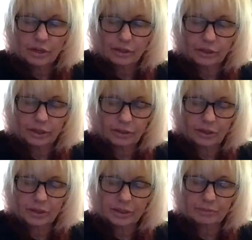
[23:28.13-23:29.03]
Look at all
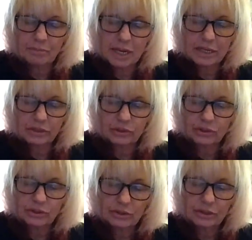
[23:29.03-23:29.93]
these
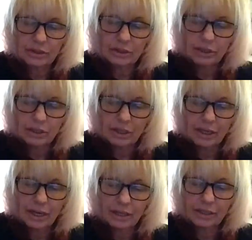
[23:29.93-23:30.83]
majors.
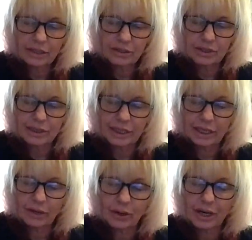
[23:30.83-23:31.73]
And here's
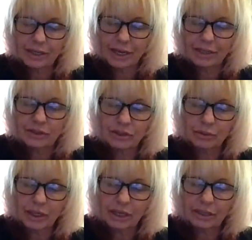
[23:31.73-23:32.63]
Leo again. So we
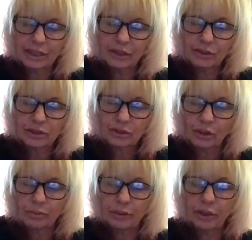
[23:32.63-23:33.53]
got Leo,
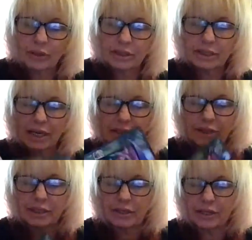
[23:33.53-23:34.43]
Scorpio, and
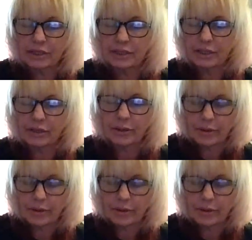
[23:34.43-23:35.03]
Sagittarius here.